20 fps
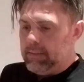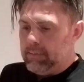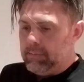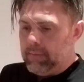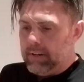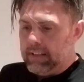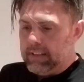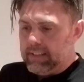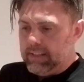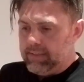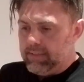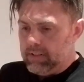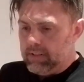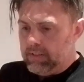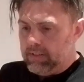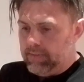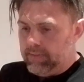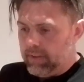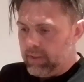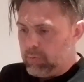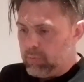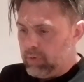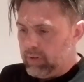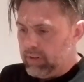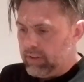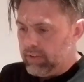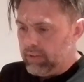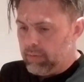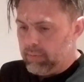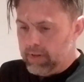my level for the
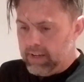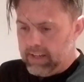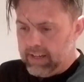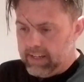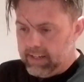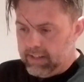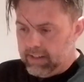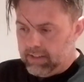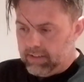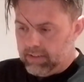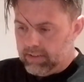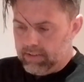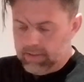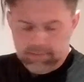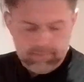worktop height.